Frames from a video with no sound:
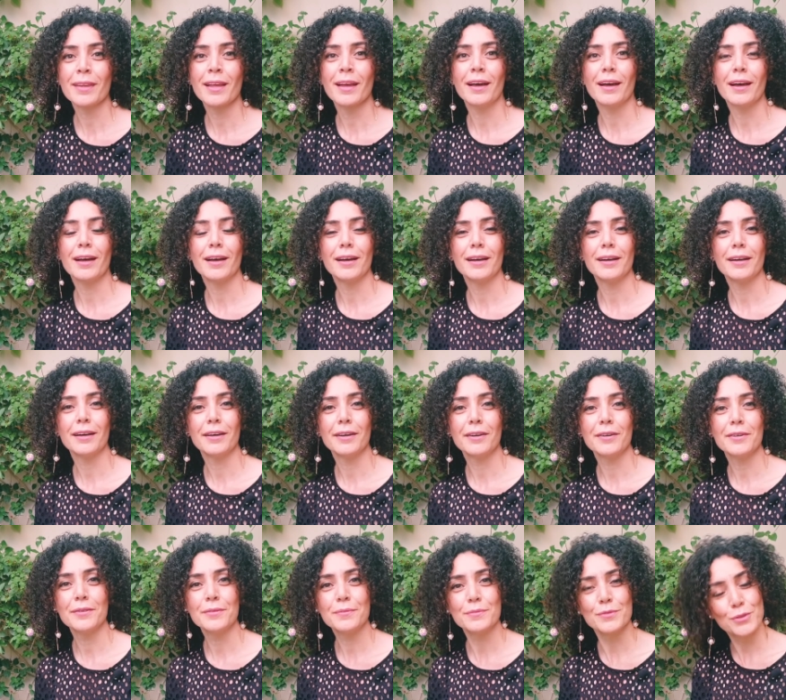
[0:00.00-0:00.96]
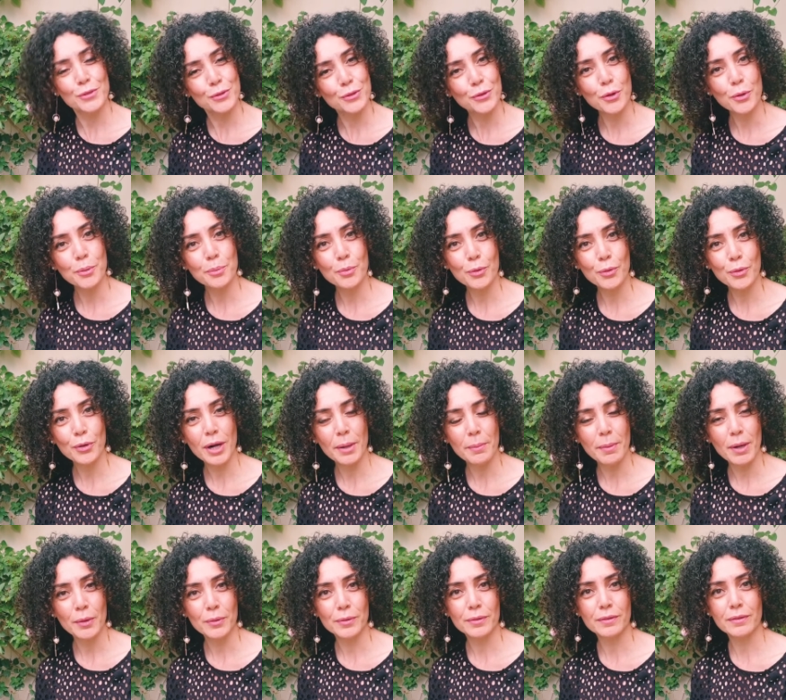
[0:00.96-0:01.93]
To know more
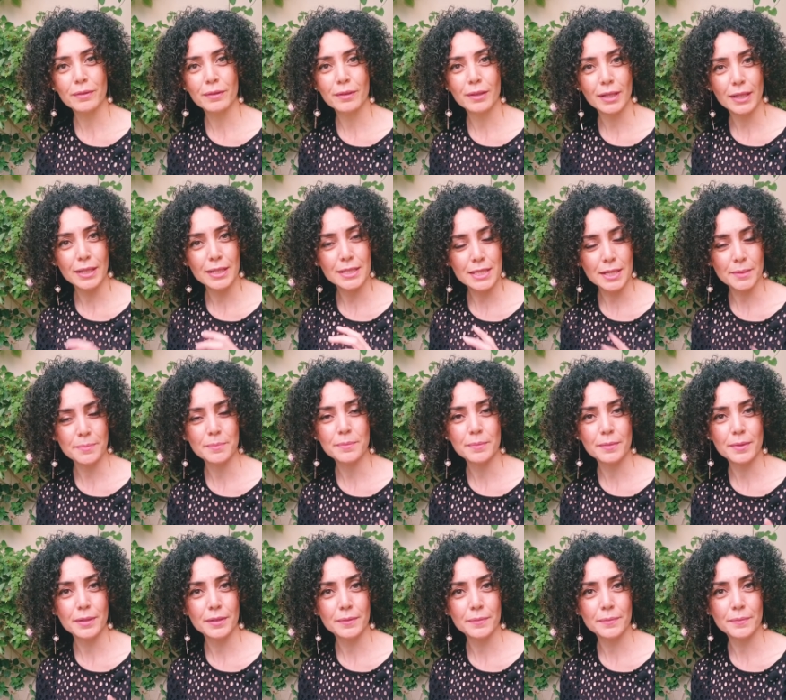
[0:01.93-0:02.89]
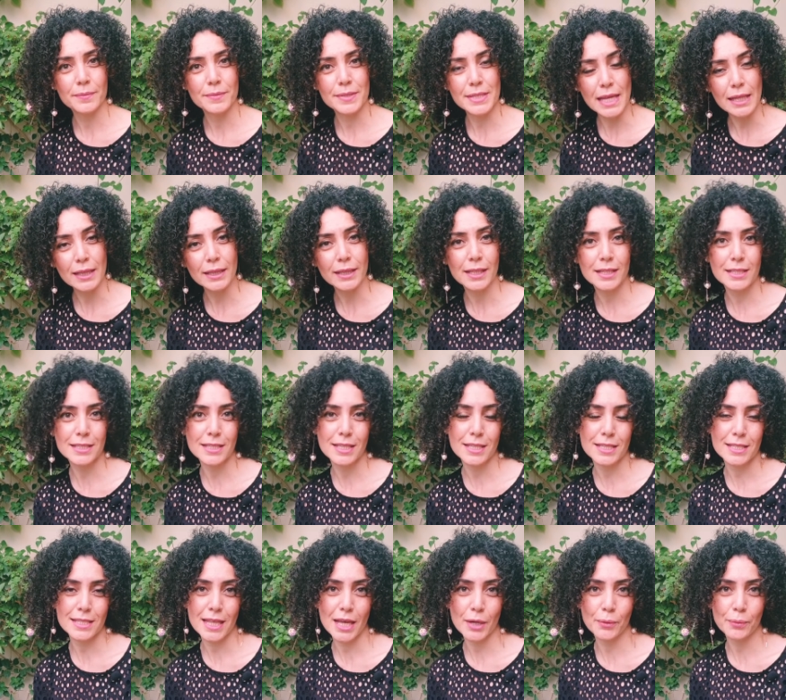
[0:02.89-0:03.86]
about like some
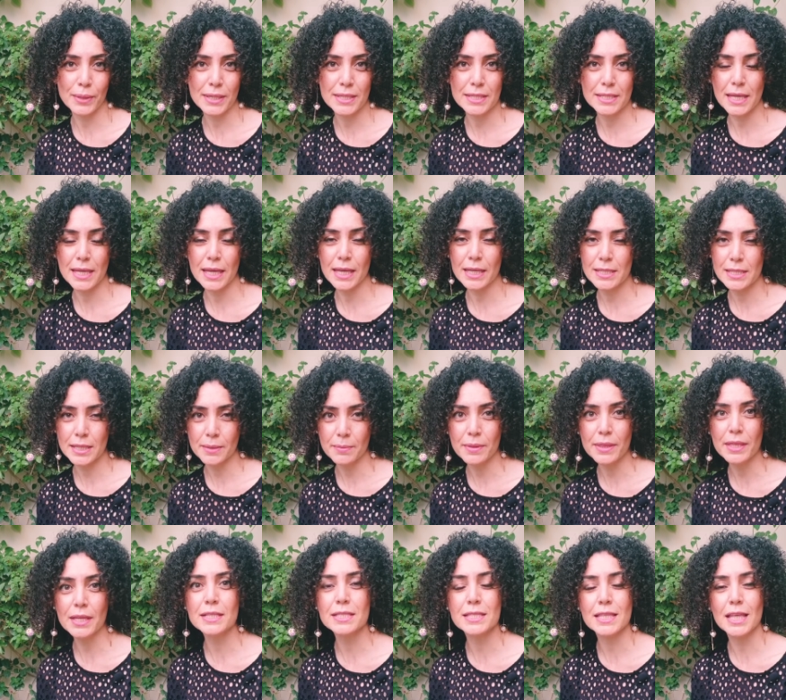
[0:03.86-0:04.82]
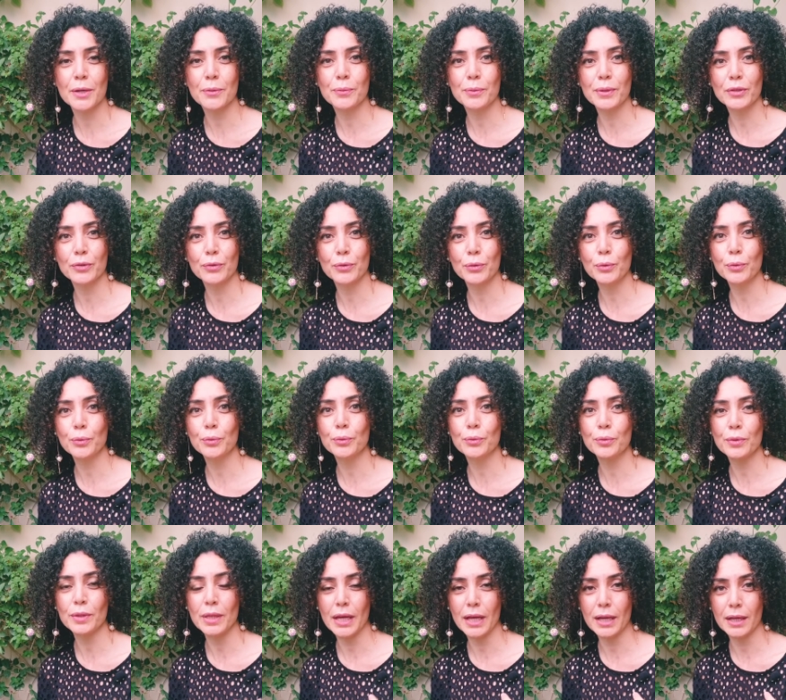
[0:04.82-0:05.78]
sentences that we say, some things that we
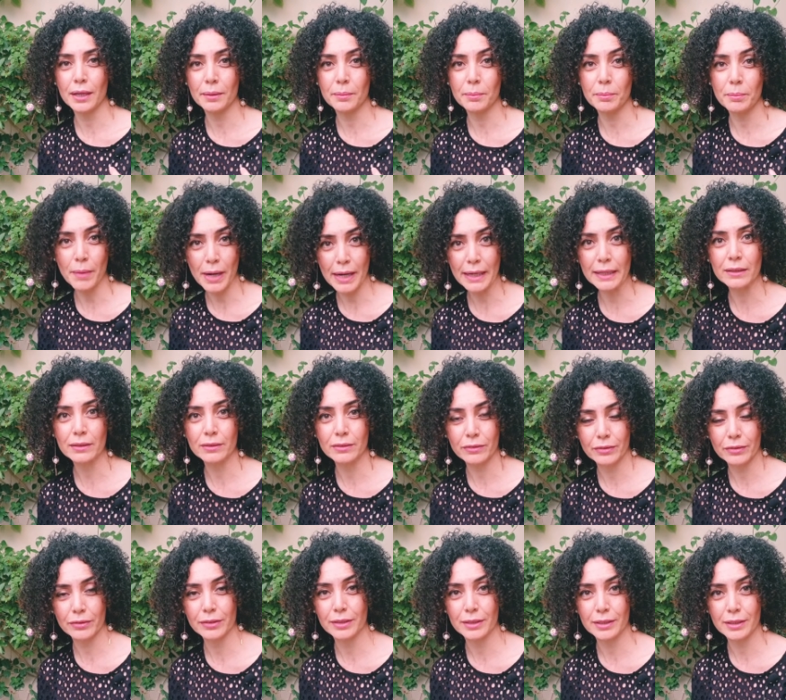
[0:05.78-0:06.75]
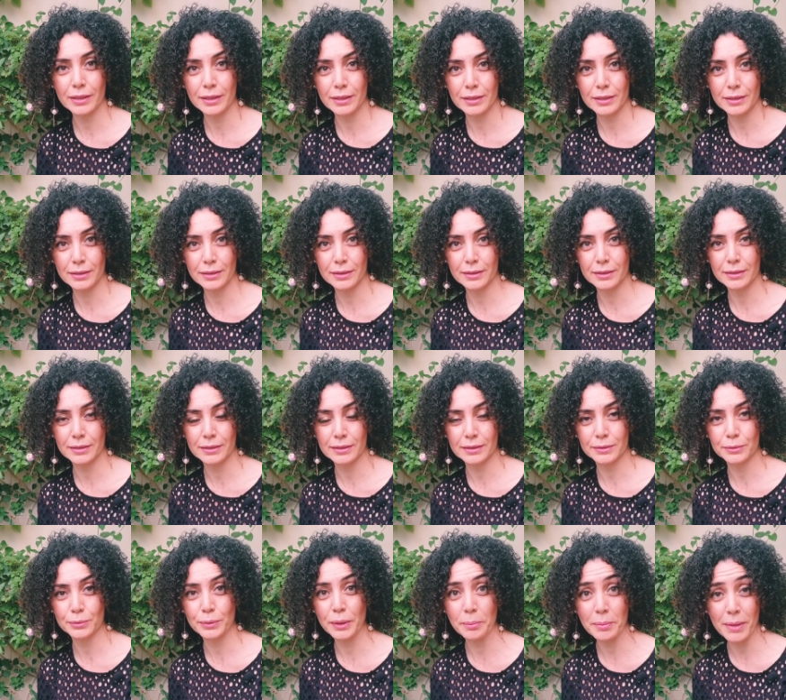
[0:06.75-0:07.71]
do that
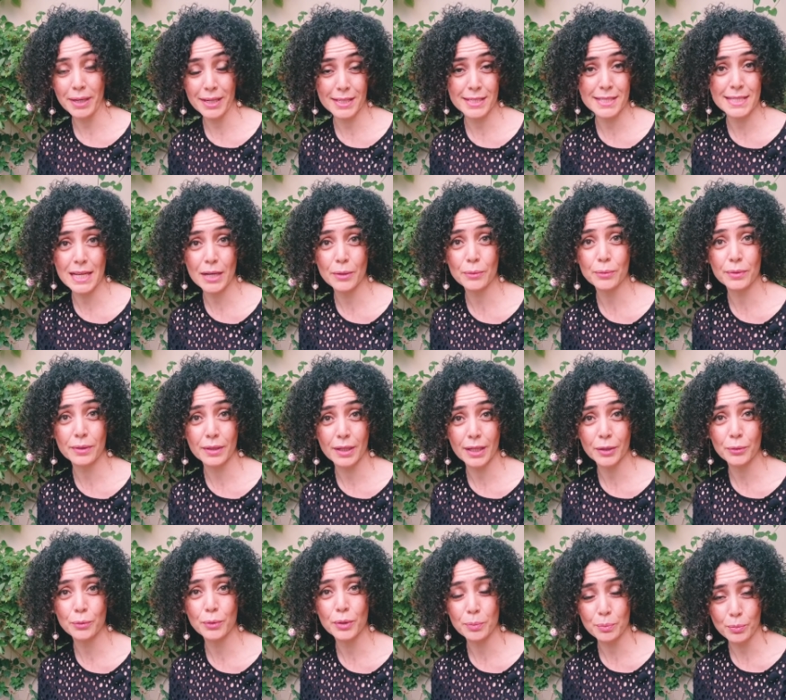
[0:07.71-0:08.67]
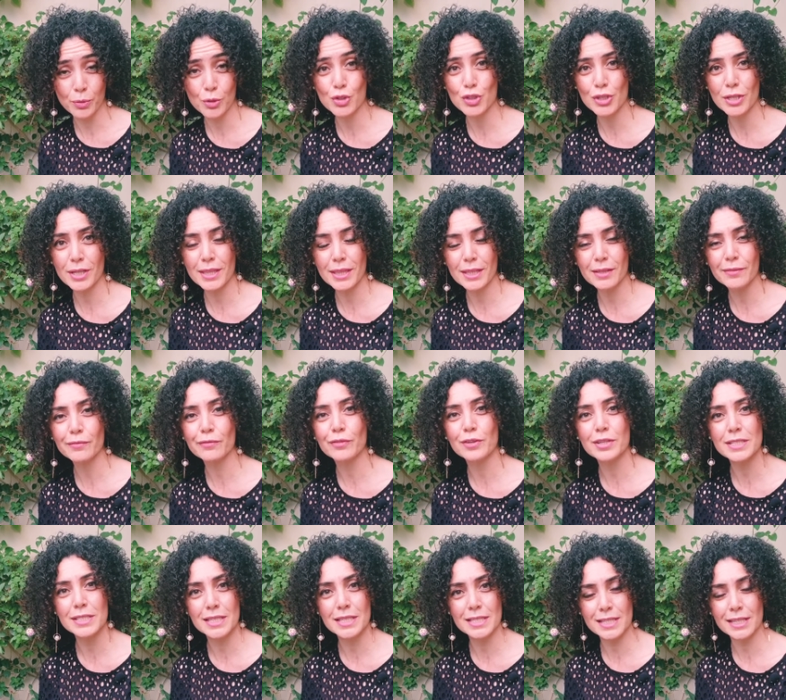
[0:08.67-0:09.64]
we might sound like we're pushing them
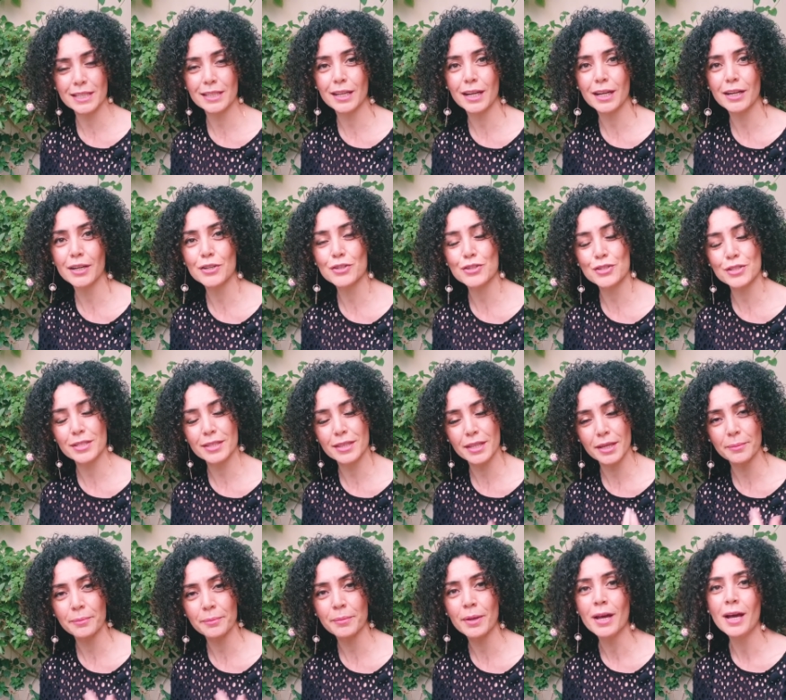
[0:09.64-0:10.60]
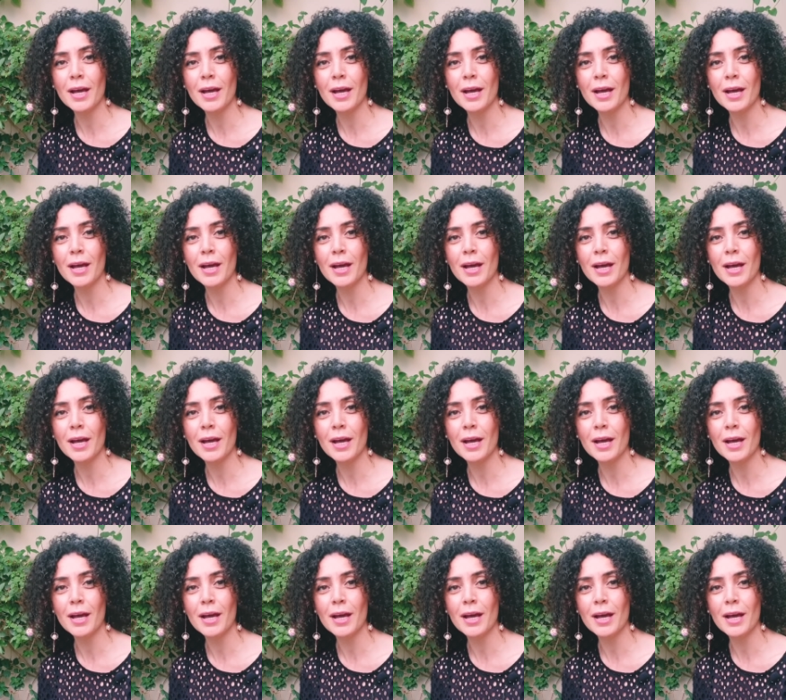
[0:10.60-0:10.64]
versus encouraging them,